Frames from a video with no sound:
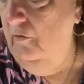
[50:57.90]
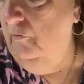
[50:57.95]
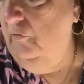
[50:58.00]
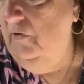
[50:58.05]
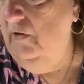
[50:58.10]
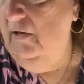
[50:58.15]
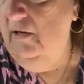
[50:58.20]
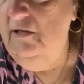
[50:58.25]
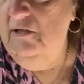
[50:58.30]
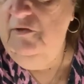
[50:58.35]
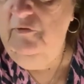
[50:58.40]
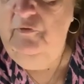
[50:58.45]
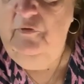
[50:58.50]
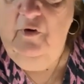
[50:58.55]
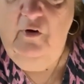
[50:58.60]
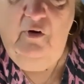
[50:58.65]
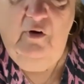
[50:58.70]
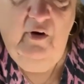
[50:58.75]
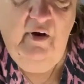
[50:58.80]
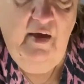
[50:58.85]
I don't think as
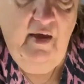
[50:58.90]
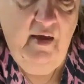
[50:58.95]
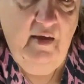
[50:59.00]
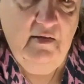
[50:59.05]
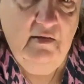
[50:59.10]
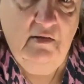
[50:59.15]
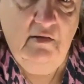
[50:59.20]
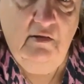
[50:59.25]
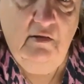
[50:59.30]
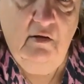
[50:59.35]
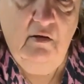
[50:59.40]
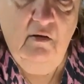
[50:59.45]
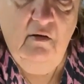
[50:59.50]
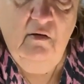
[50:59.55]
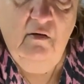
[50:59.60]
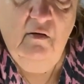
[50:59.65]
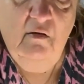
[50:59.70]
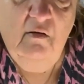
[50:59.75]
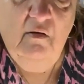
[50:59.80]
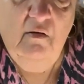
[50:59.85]
far as
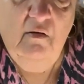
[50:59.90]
